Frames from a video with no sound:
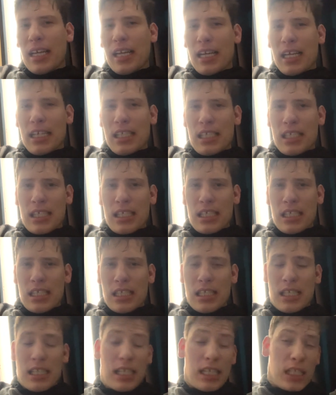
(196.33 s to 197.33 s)
And
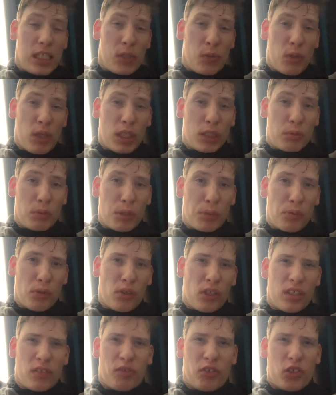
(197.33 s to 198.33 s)
anyways,
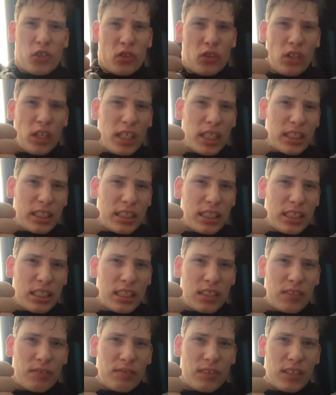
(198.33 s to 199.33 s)
people, if you like
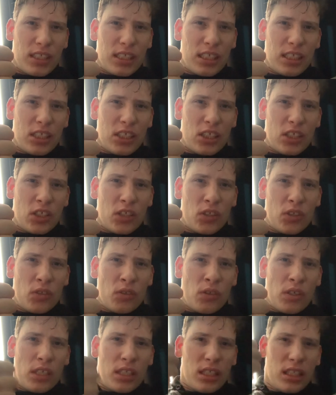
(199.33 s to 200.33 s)
this
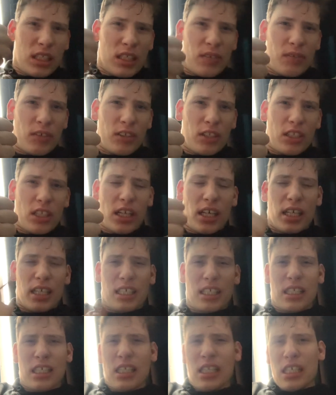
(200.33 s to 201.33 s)
video, leave a
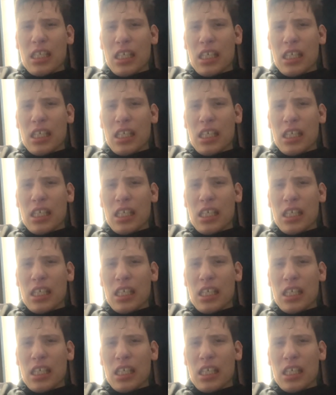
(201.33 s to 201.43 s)
like,